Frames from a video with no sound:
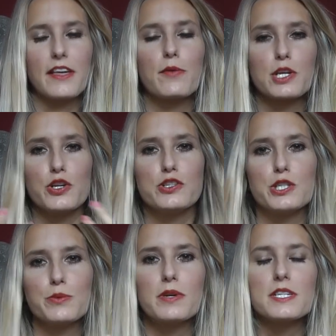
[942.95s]
They were
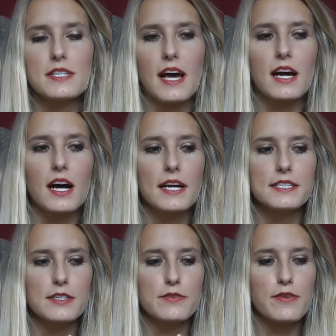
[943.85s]
YouTubers that
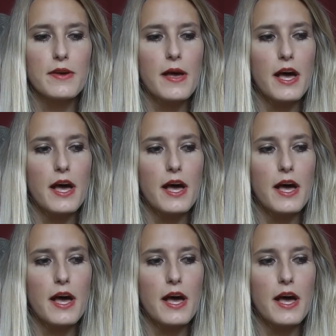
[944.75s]
kind of